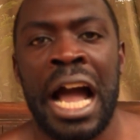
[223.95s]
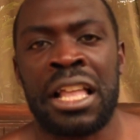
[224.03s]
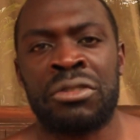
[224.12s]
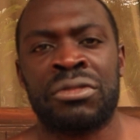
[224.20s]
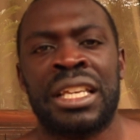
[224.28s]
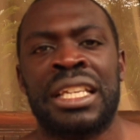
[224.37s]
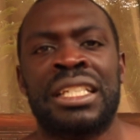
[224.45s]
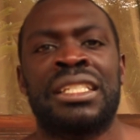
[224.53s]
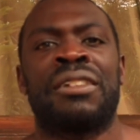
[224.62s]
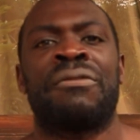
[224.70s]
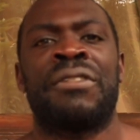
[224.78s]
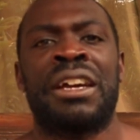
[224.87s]
I don't think it's
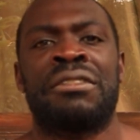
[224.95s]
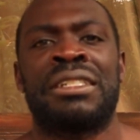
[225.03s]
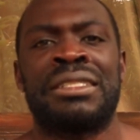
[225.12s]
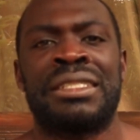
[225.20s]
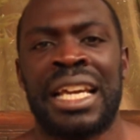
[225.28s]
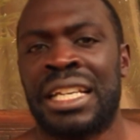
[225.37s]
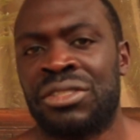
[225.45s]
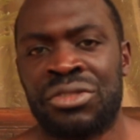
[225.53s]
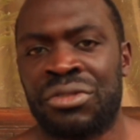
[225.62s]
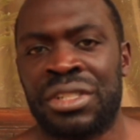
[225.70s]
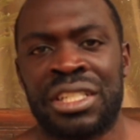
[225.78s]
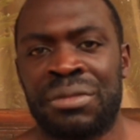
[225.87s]
a very
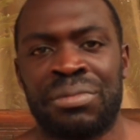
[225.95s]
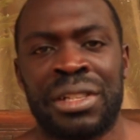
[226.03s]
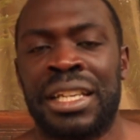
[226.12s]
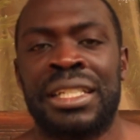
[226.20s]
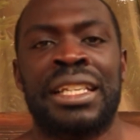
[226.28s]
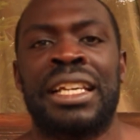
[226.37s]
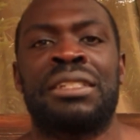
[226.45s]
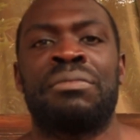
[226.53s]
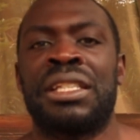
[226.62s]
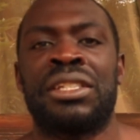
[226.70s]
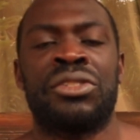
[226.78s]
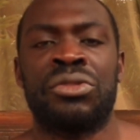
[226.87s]
dangerous place as
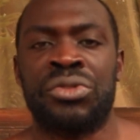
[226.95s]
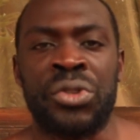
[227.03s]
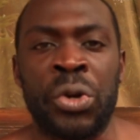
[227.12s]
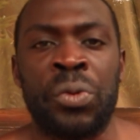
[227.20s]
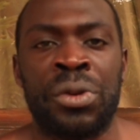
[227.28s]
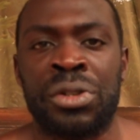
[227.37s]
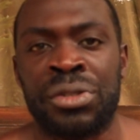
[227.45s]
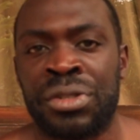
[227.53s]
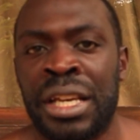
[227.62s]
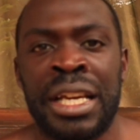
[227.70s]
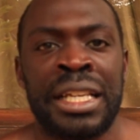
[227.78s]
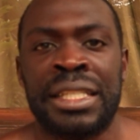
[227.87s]
many YouTubers